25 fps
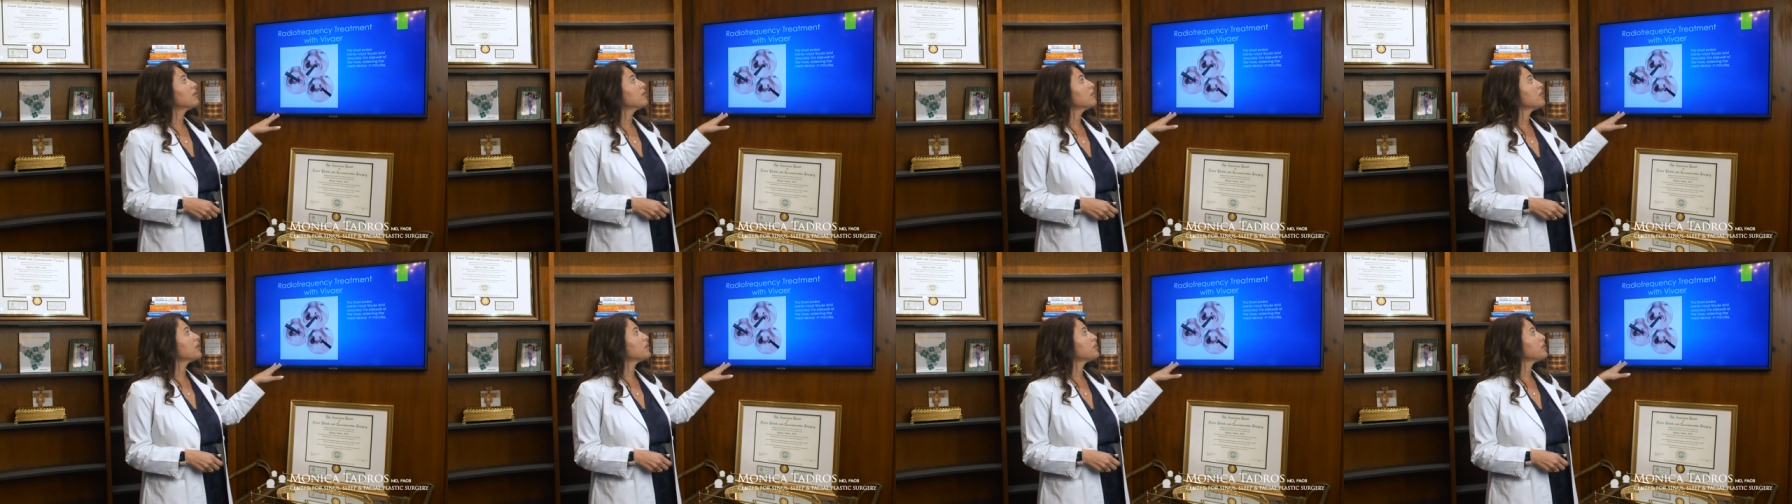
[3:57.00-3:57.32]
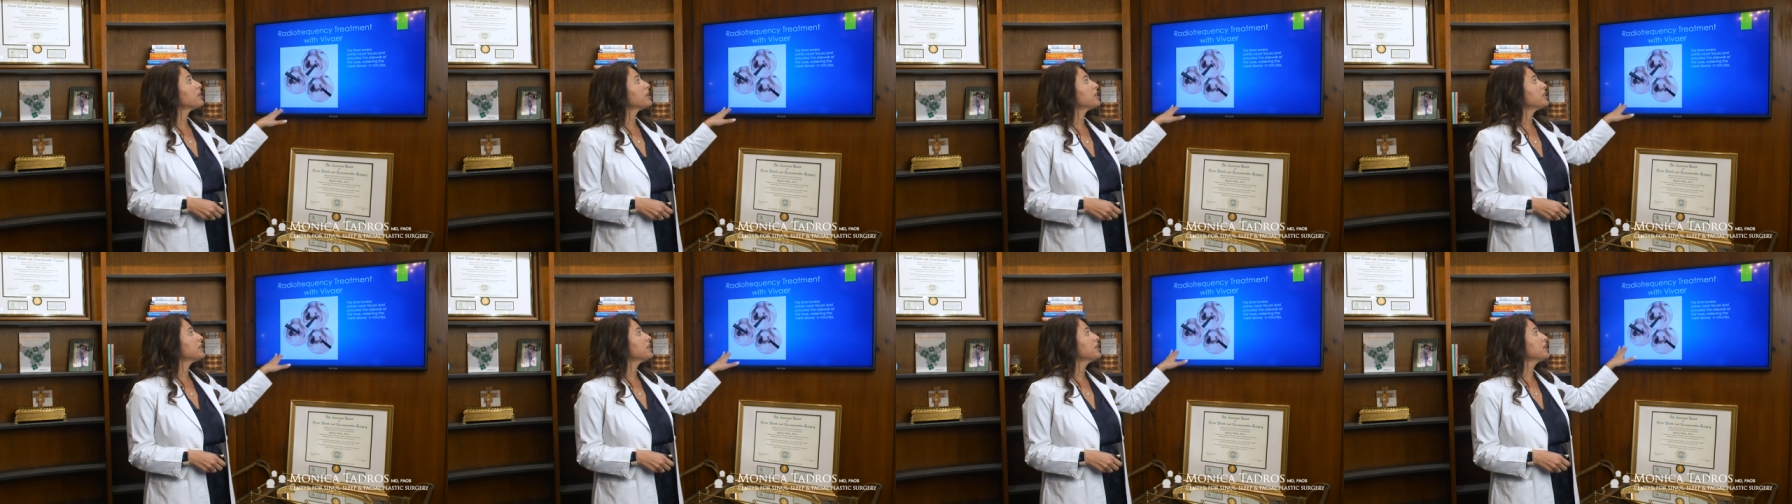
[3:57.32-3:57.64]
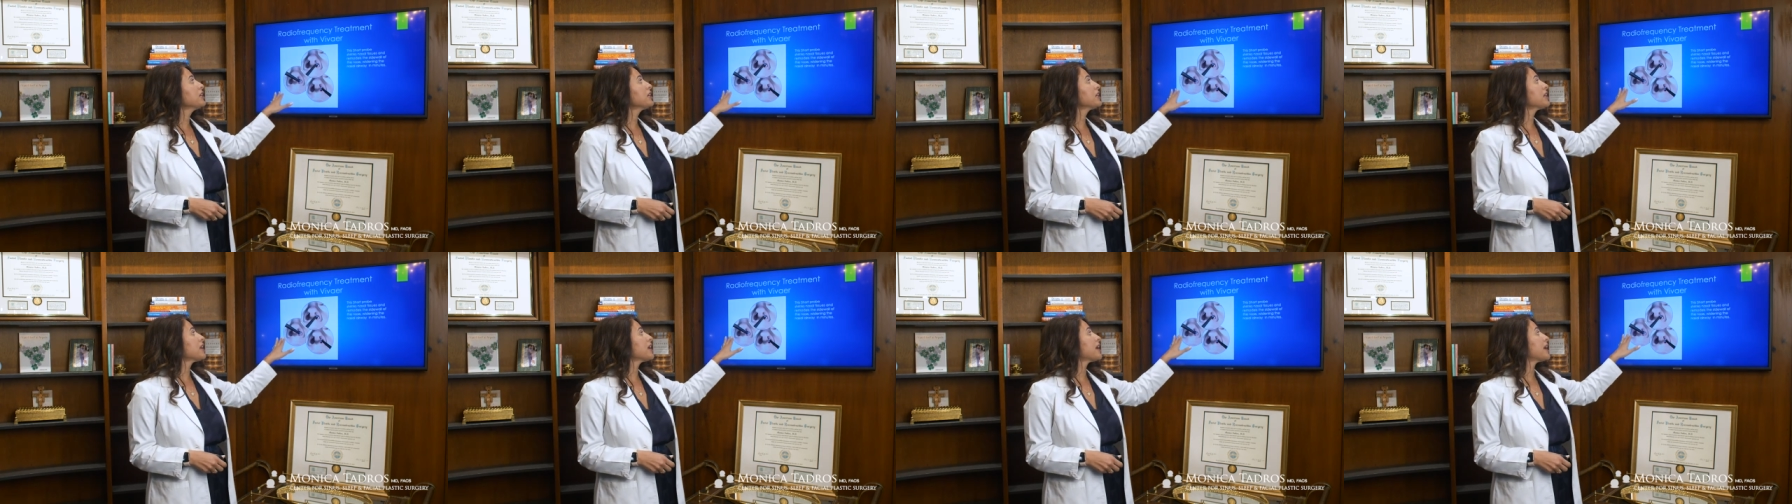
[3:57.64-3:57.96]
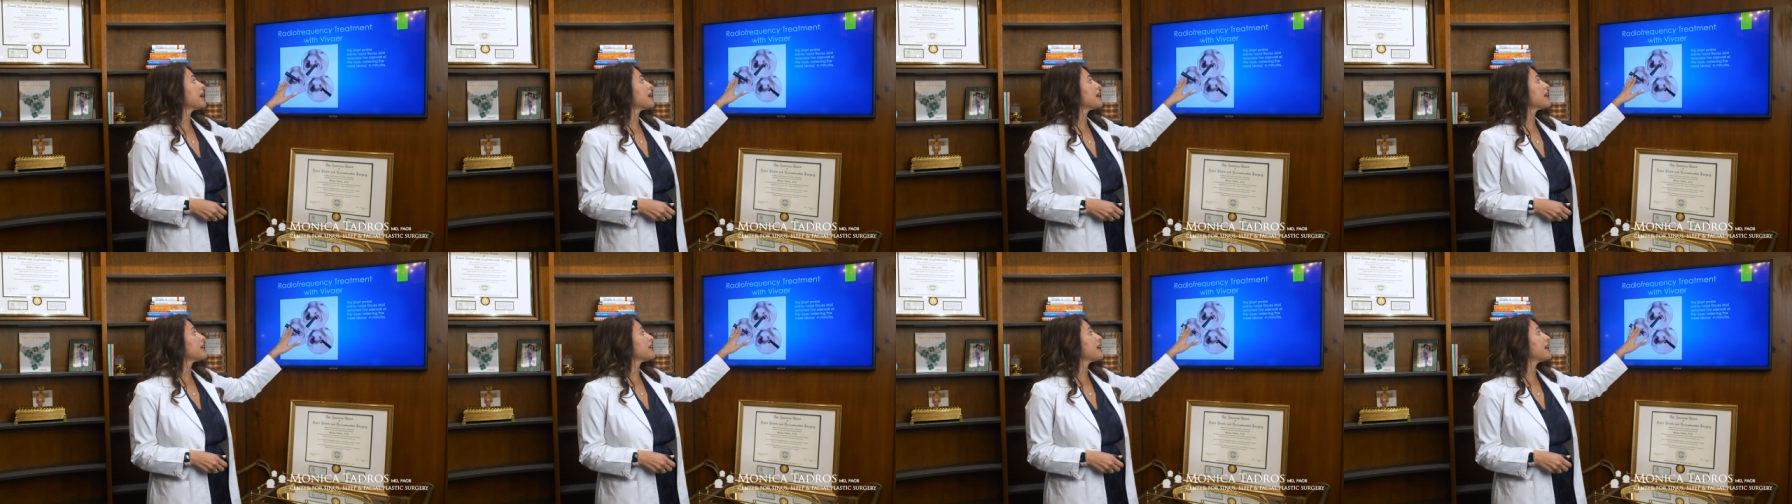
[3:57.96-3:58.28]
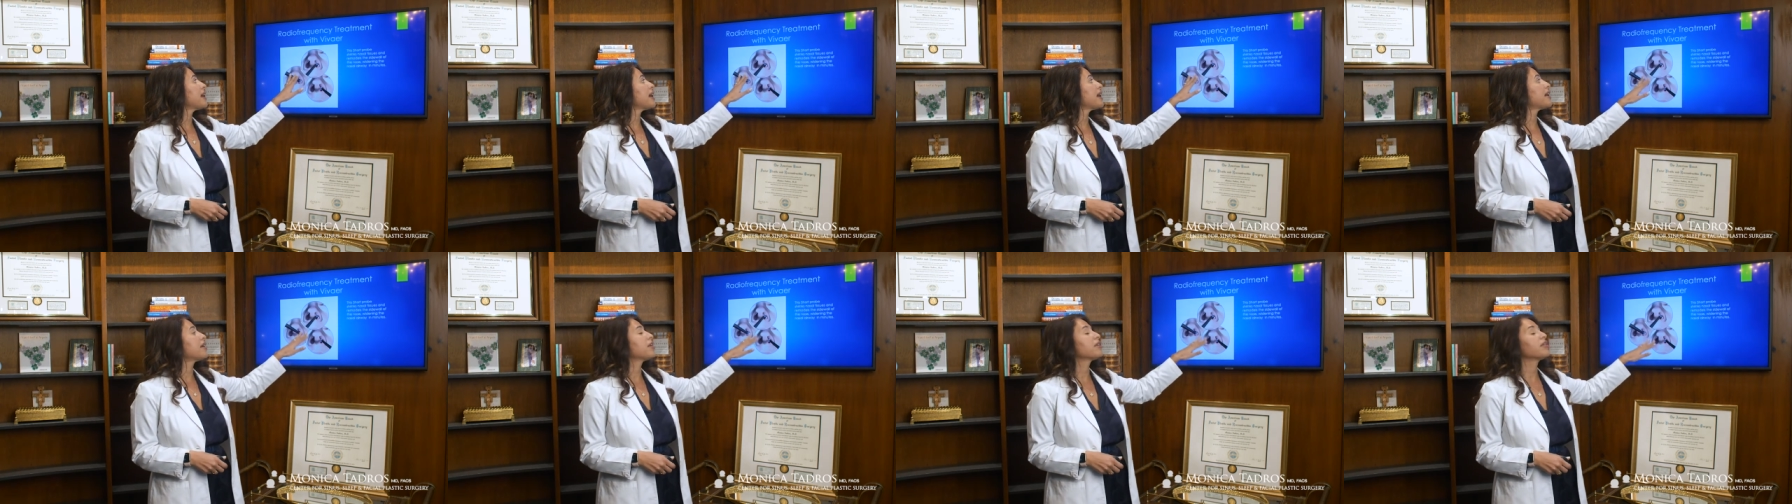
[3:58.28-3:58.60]
When we look at
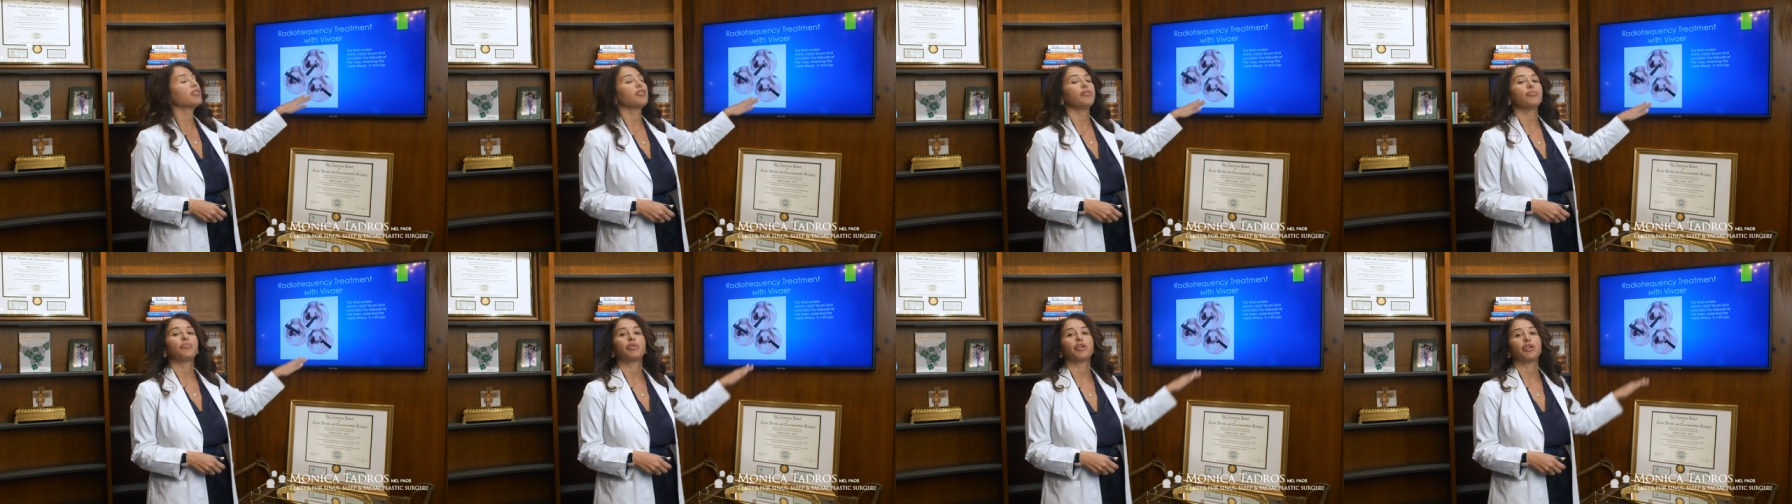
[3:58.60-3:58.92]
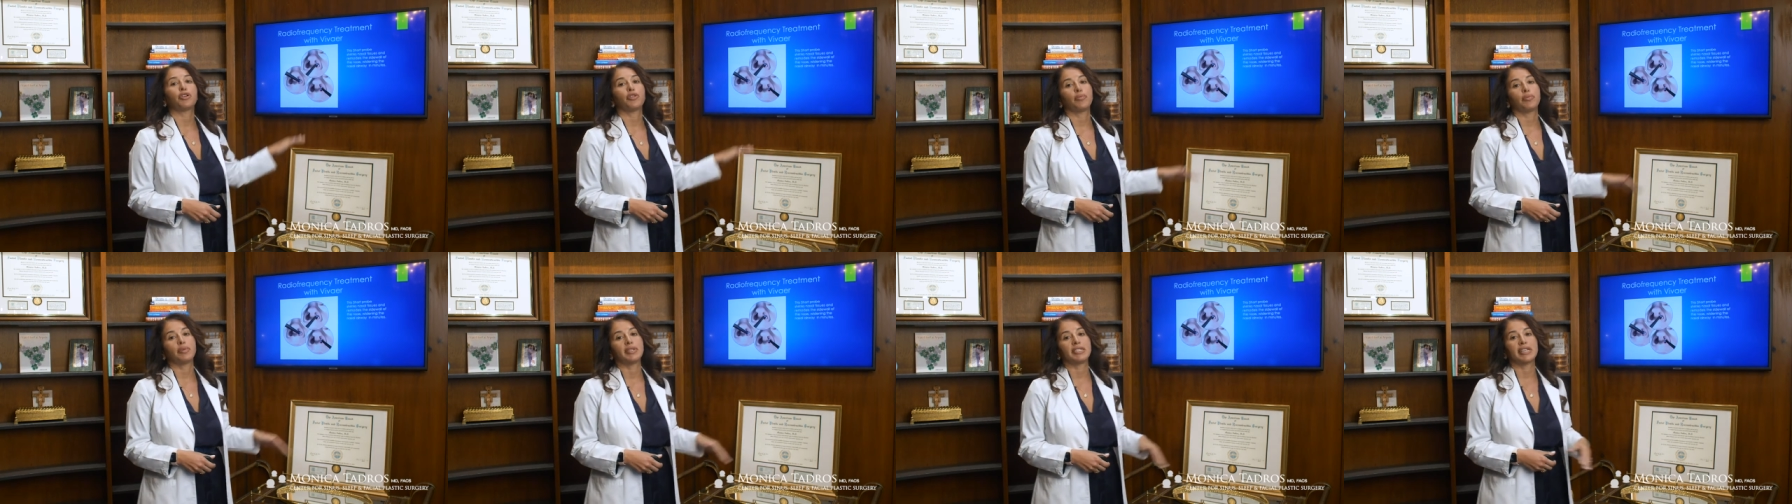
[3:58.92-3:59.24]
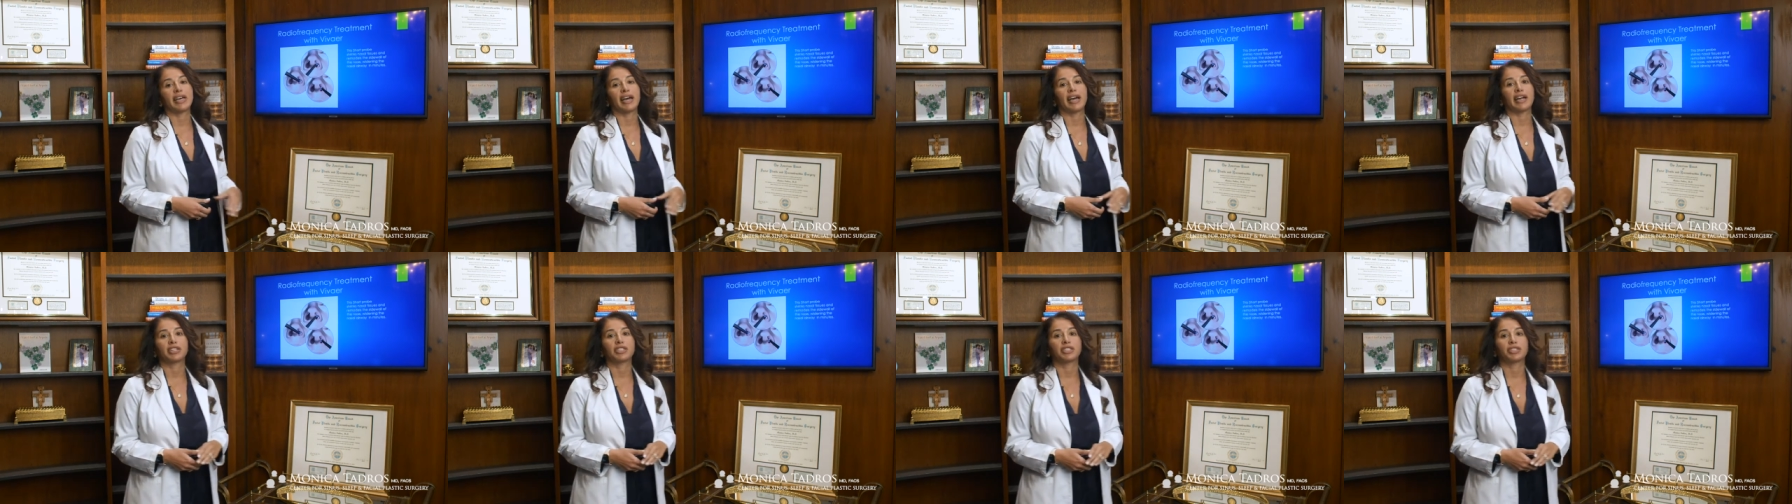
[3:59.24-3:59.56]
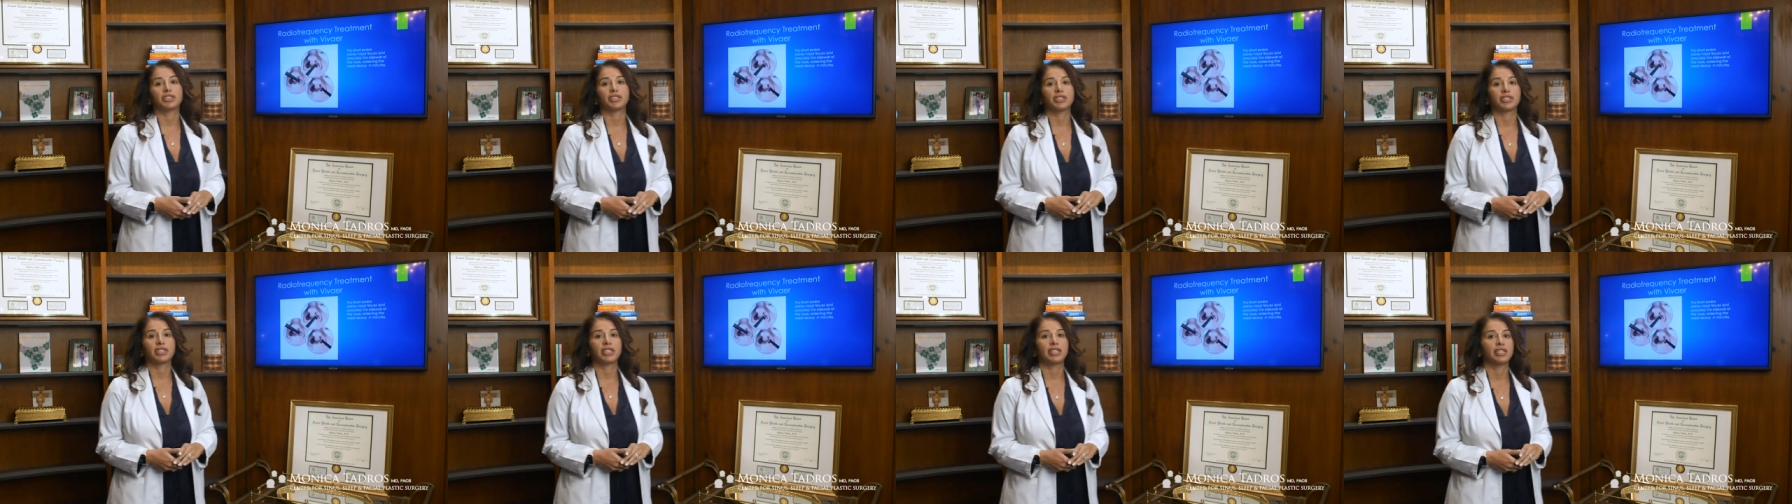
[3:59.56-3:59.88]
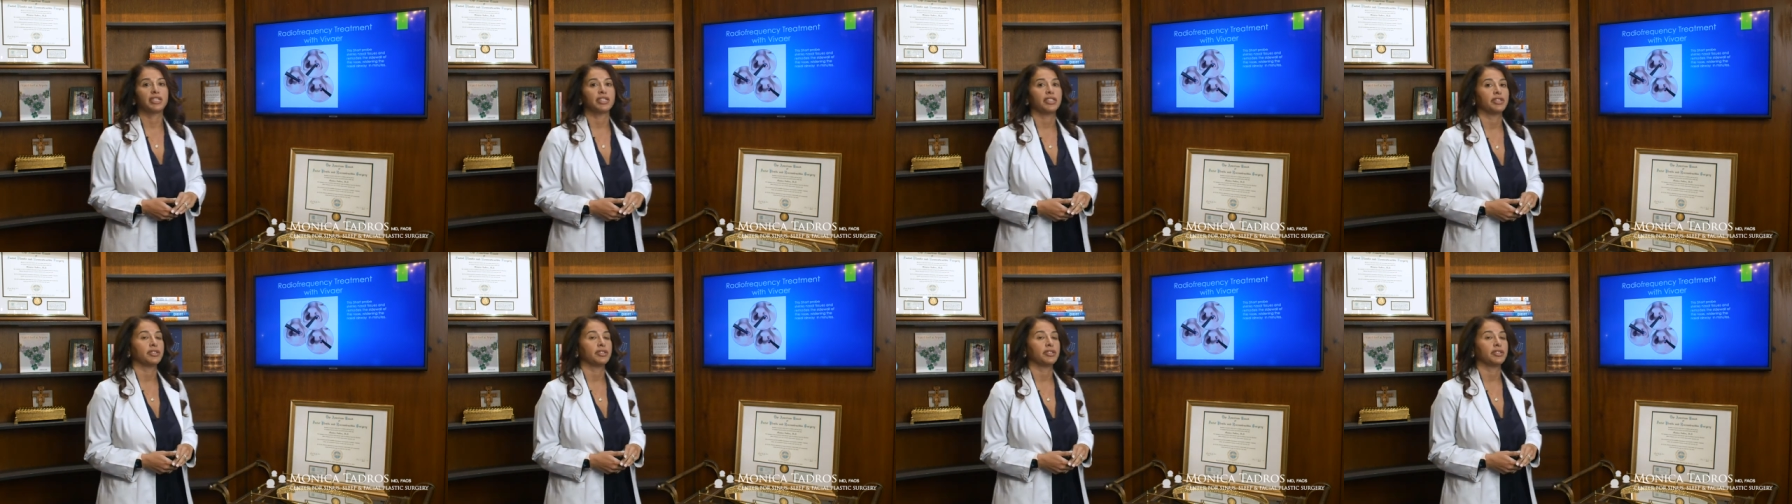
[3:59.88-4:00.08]
how the probe is actually